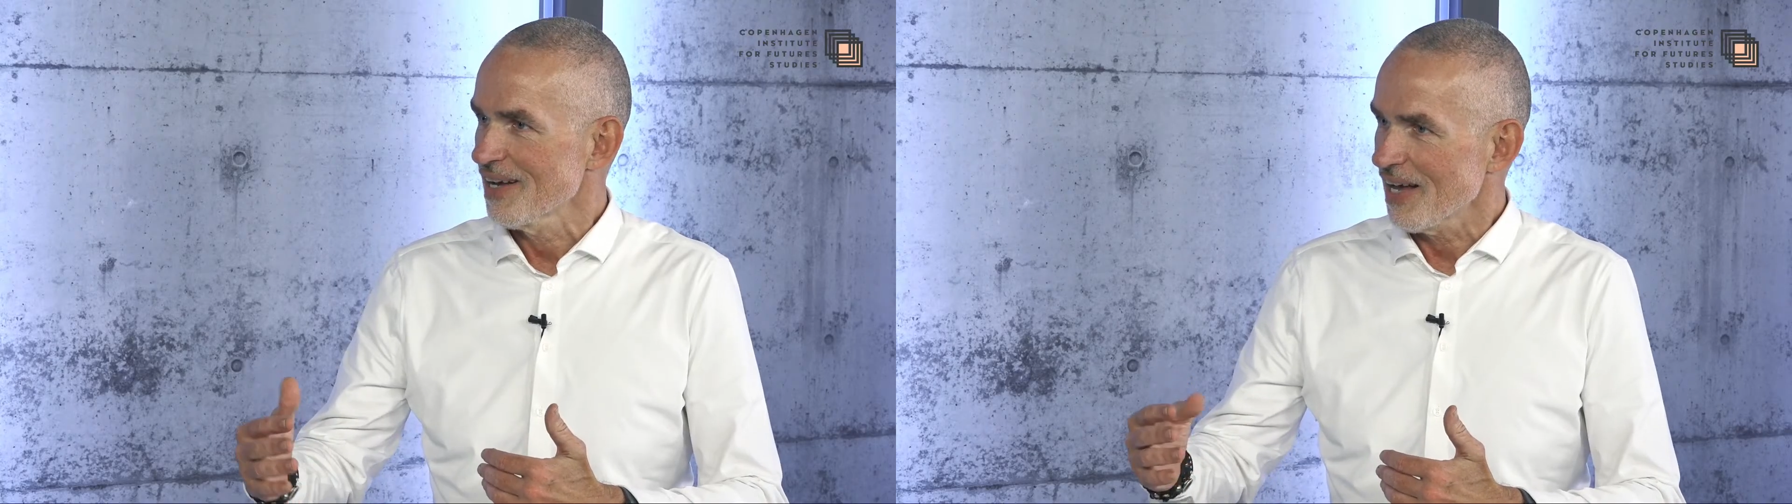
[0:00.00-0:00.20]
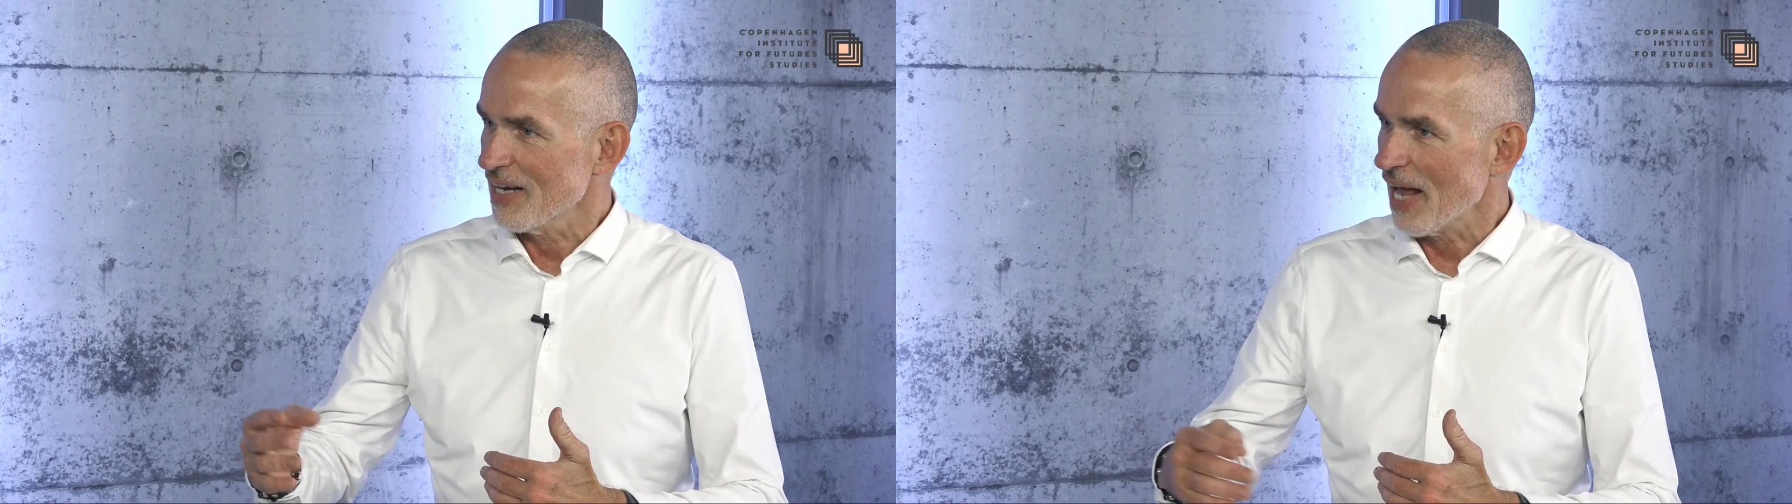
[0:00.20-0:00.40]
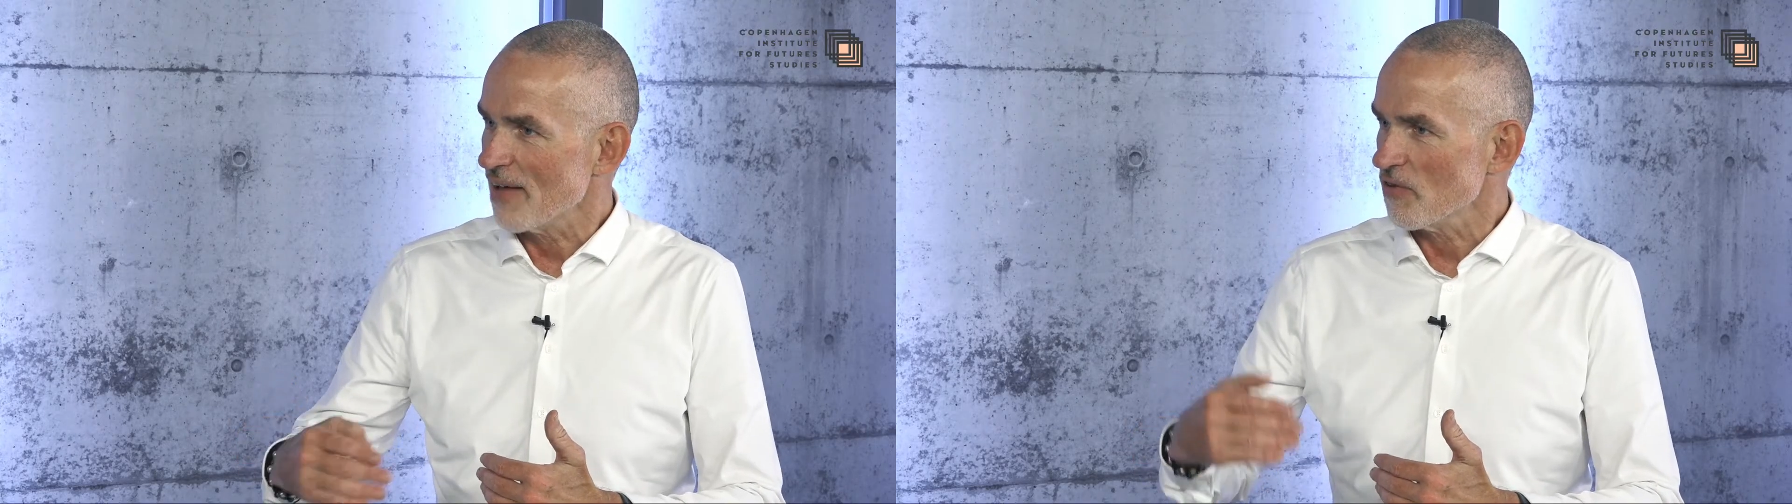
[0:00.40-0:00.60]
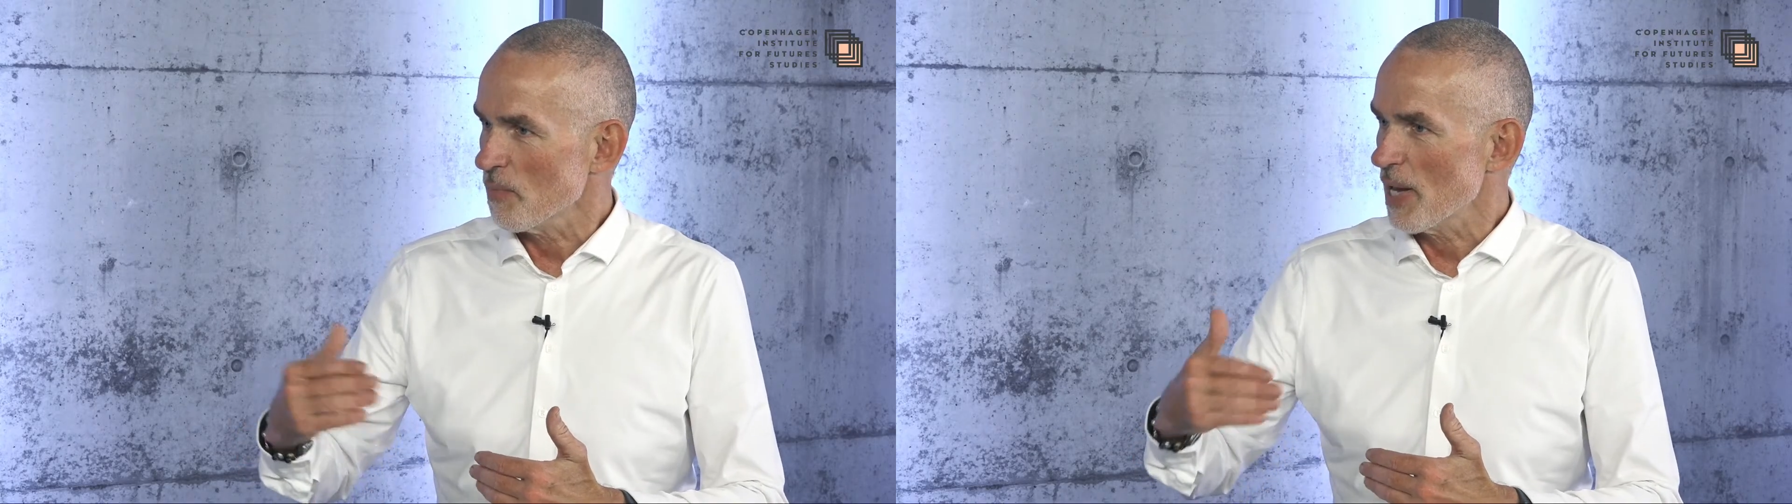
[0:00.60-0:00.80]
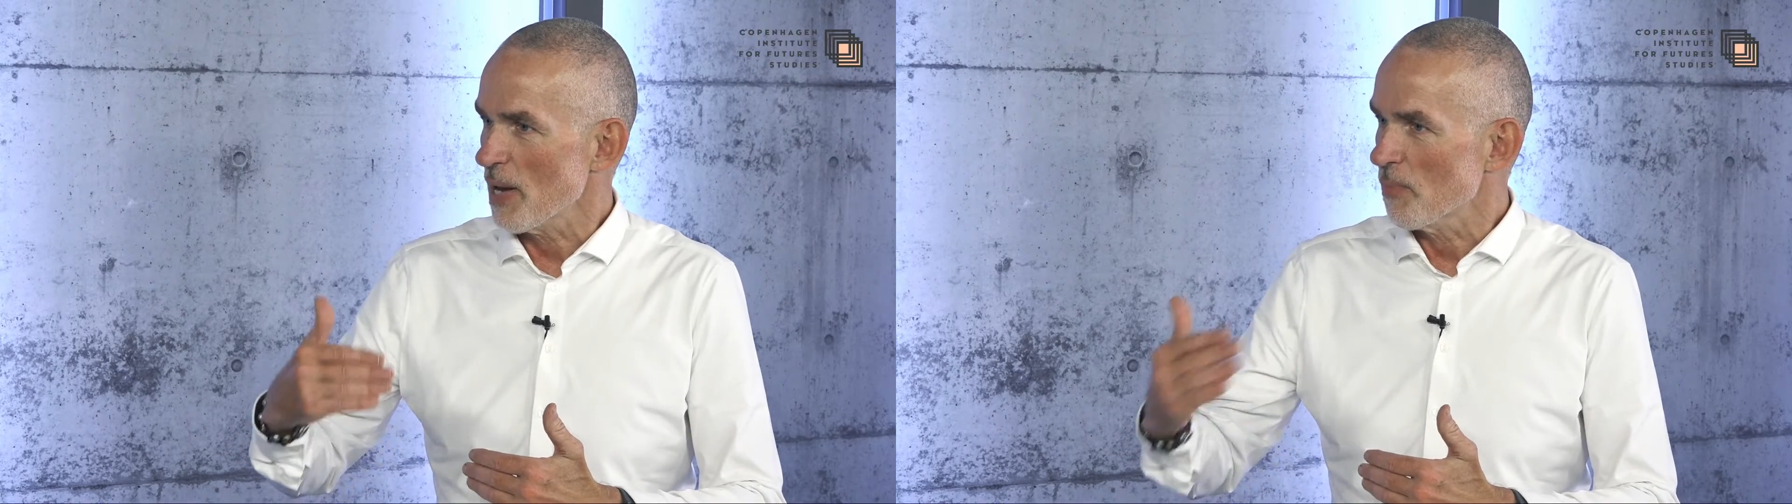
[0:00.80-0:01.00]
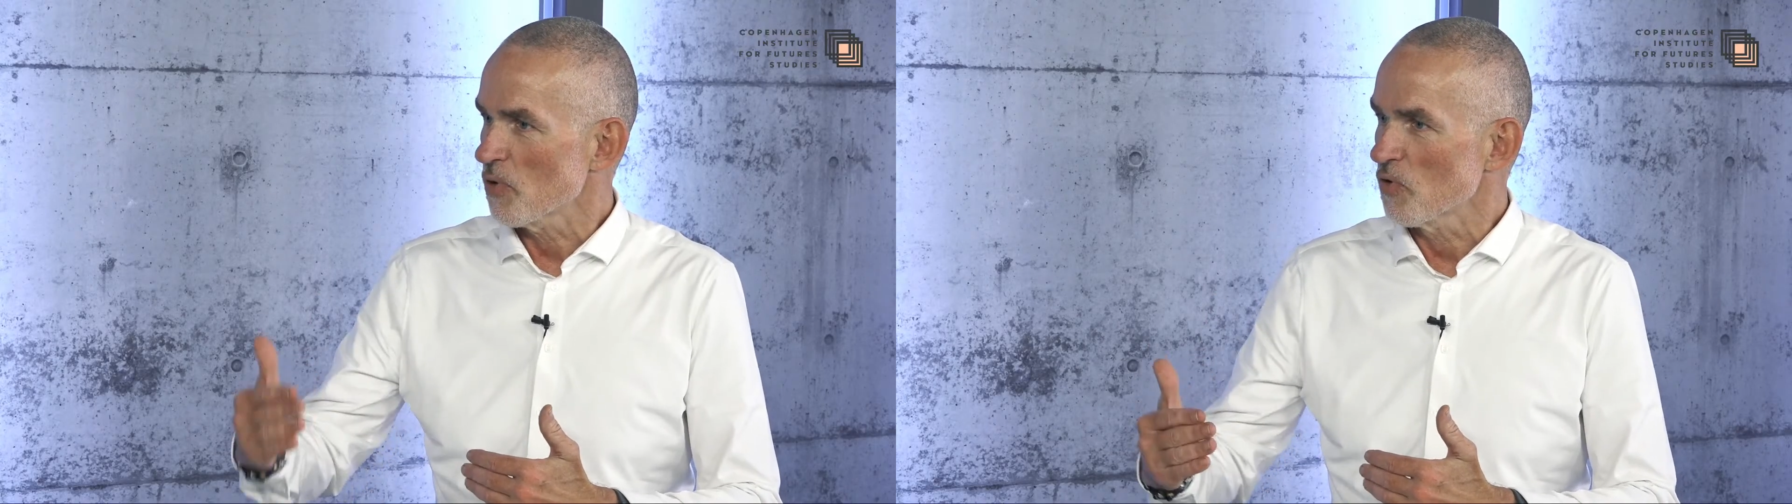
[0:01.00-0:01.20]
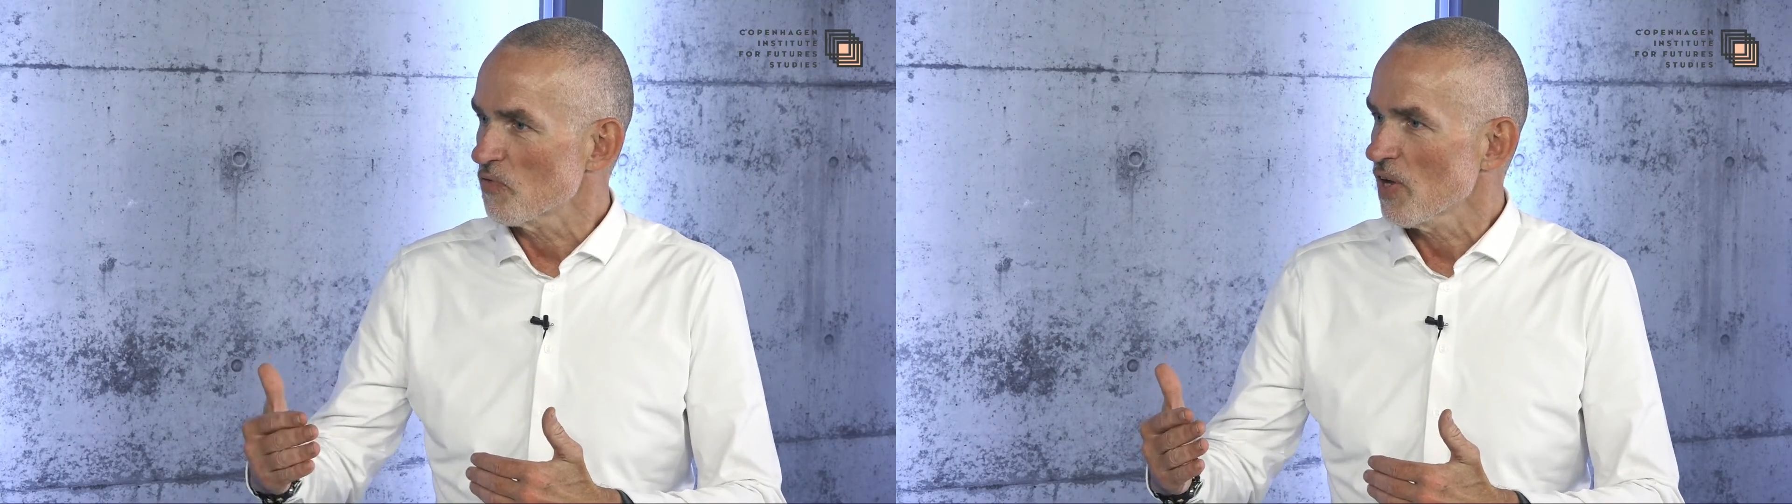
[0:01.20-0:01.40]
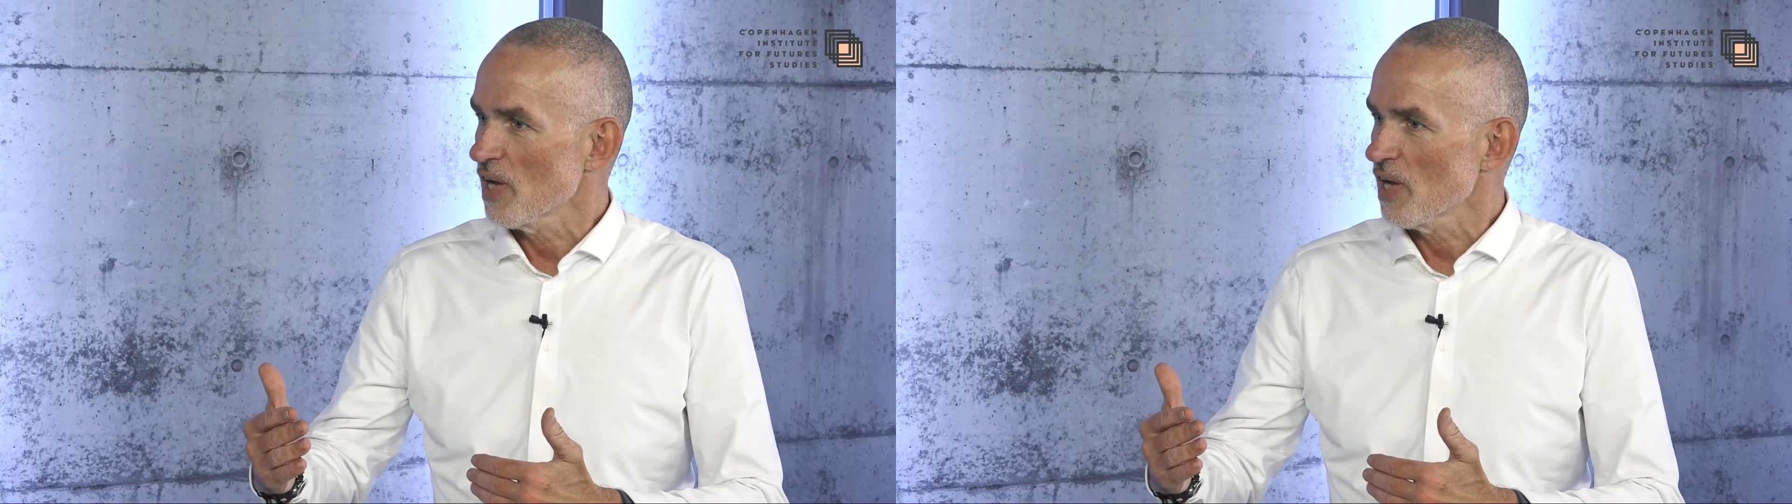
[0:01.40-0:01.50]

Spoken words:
It has to be approved.